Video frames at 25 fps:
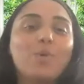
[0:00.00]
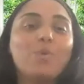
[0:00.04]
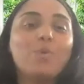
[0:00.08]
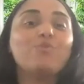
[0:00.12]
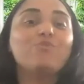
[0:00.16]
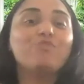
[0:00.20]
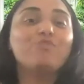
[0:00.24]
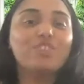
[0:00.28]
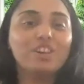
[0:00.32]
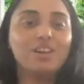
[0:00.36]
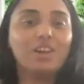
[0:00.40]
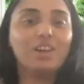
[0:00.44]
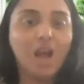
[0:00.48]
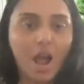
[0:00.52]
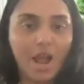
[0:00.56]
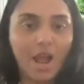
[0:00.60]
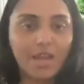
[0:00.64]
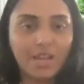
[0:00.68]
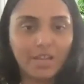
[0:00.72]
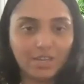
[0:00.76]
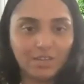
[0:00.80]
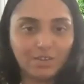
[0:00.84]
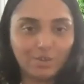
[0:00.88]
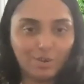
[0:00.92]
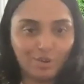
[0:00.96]

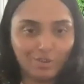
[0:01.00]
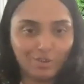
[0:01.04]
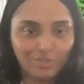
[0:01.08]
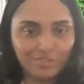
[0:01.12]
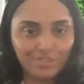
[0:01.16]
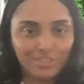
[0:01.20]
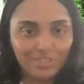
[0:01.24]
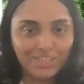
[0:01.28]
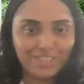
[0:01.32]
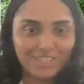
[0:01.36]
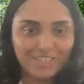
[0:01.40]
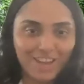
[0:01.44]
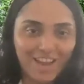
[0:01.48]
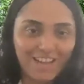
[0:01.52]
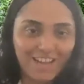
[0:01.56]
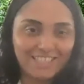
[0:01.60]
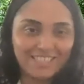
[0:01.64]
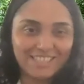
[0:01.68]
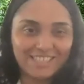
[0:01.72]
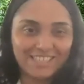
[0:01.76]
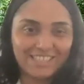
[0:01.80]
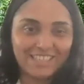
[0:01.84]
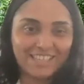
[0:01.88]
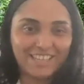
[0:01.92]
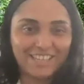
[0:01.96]
relying on these high
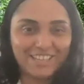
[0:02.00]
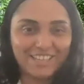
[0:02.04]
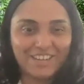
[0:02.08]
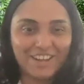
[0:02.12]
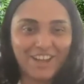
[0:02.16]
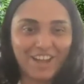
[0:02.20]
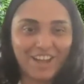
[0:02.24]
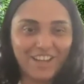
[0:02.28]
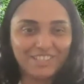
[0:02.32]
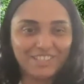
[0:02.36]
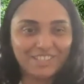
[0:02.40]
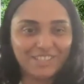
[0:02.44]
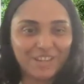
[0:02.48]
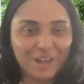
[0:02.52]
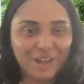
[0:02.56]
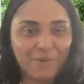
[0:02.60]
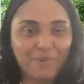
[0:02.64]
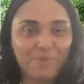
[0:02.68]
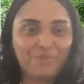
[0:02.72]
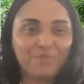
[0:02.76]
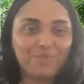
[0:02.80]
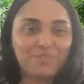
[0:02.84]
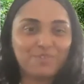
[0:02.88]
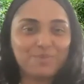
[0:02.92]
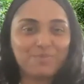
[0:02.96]
ticket clients coming
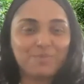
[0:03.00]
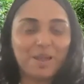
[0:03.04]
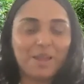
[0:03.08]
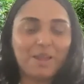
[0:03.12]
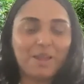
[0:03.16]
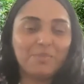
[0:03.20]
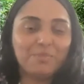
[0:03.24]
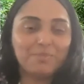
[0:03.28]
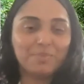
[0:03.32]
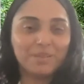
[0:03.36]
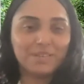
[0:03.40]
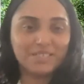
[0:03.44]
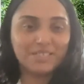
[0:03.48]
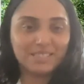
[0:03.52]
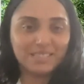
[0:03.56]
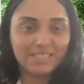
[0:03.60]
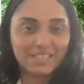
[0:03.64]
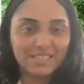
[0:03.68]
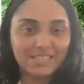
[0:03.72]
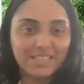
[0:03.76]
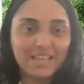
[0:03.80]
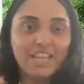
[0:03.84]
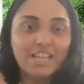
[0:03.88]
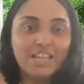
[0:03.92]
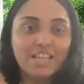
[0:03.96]
through the main business
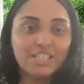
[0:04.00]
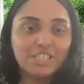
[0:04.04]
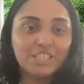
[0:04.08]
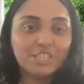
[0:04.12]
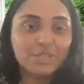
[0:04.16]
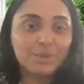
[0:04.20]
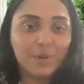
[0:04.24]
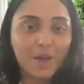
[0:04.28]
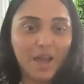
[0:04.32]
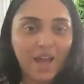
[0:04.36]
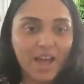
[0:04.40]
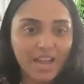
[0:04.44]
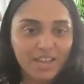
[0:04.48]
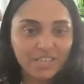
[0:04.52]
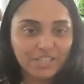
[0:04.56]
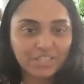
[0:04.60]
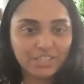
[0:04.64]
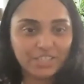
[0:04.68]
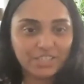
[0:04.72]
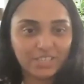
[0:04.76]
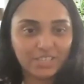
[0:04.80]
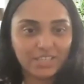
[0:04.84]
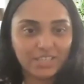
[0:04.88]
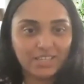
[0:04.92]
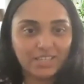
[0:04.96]
to
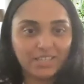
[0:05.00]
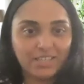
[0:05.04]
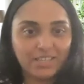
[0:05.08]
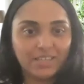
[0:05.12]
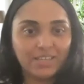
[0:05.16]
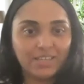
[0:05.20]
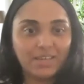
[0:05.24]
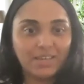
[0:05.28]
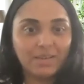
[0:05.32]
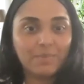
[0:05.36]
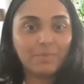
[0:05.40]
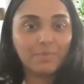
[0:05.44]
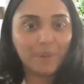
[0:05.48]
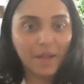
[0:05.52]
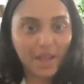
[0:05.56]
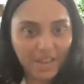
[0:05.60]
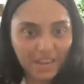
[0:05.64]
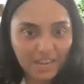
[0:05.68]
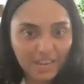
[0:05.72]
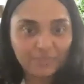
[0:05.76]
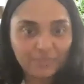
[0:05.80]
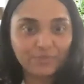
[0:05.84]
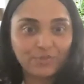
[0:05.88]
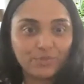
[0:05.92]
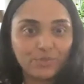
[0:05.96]
actually
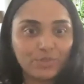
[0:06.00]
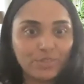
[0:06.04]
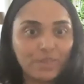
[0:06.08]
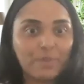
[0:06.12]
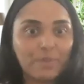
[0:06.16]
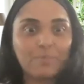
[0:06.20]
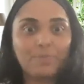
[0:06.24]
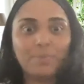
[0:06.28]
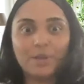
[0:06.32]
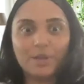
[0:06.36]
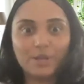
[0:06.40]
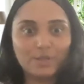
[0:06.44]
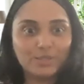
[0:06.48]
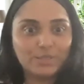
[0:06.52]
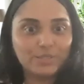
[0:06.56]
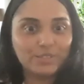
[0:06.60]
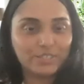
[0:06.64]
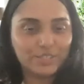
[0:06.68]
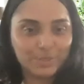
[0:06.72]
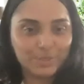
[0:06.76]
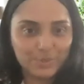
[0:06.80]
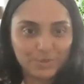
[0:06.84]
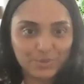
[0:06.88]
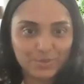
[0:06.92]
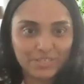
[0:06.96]
pay for their bills and
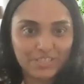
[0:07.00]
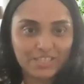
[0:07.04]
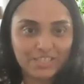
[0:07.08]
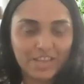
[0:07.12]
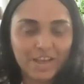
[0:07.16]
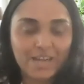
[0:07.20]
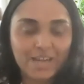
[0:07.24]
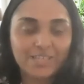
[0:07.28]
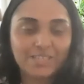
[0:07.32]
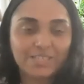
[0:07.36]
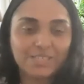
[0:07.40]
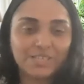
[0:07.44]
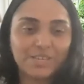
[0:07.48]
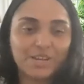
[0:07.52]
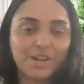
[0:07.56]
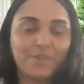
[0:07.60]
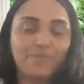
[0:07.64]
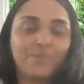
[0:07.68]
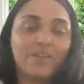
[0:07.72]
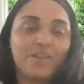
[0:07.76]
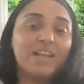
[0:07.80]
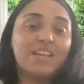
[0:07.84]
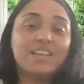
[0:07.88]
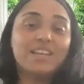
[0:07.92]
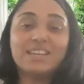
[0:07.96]
all this kind of stuff.
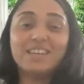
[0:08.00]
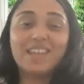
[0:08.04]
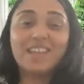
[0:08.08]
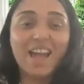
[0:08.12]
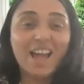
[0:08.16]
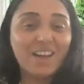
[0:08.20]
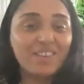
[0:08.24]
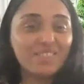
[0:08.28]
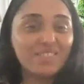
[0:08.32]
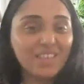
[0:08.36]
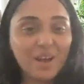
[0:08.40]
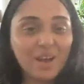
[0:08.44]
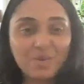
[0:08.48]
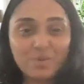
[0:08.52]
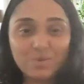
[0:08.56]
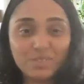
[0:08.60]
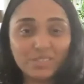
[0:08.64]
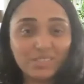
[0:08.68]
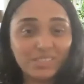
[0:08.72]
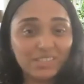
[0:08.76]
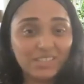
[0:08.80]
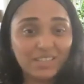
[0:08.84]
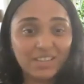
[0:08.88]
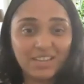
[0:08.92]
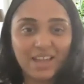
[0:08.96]
Now that
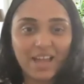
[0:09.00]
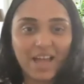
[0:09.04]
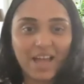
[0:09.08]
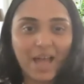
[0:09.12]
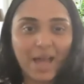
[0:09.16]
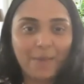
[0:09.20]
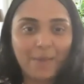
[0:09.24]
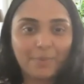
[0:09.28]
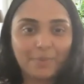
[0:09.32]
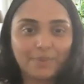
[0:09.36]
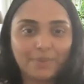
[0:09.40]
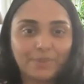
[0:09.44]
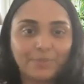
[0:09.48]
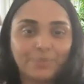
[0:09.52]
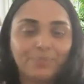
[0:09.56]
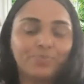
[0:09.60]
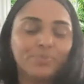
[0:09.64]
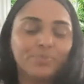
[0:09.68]
wasn't going to happen.